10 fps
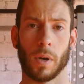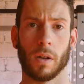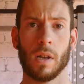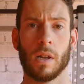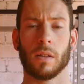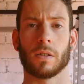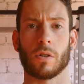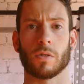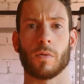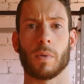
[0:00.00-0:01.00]
But this
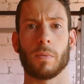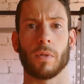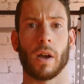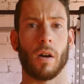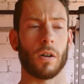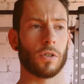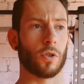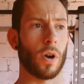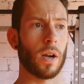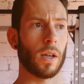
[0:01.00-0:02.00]
goes for people that are
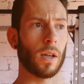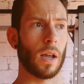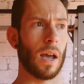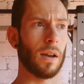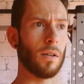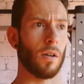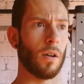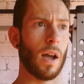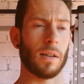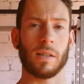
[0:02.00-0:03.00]
training and
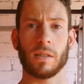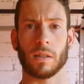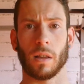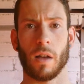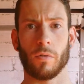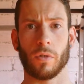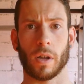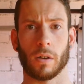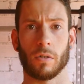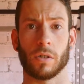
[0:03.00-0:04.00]
are at a decent level,
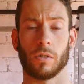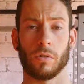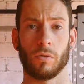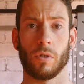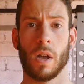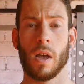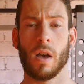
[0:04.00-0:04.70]
that can already do